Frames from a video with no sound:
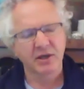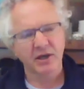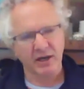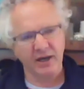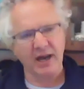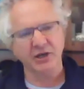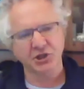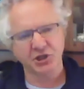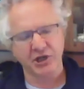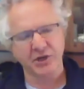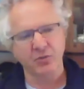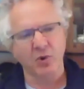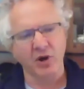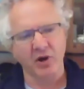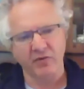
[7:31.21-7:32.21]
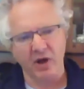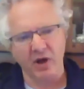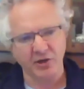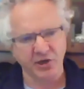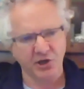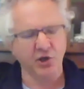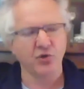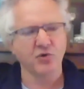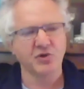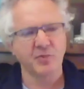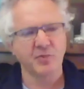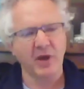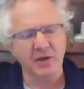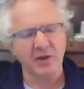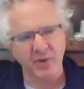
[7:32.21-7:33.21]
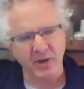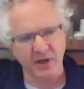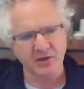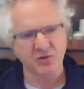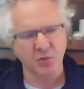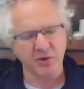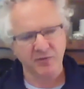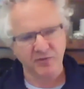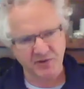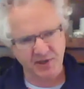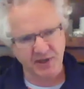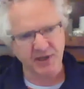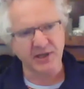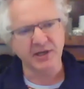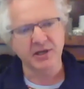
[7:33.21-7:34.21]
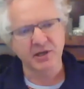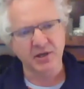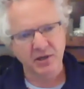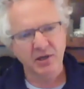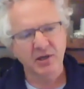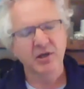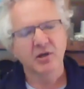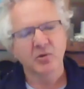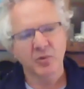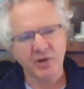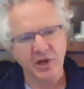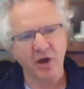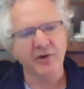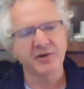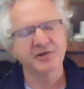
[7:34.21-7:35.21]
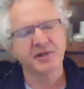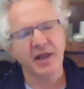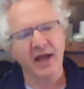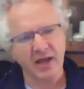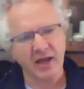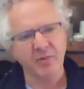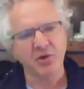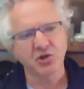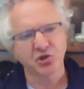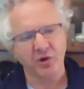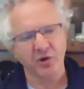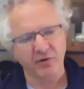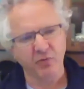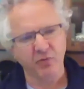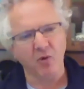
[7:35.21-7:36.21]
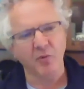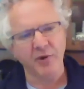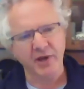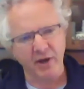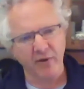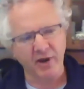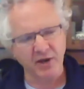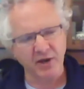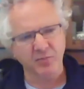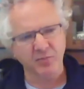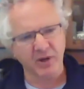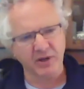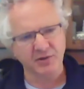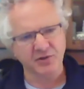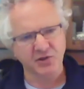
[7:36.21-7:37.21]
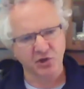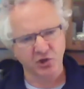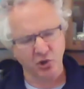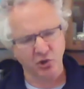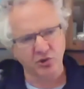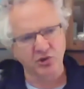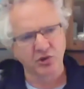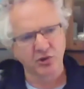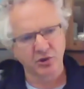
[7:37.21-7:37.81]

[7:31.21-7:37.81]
And actually, one of our cues may be, as we fatigue, we go into that imagery of what we know underpins good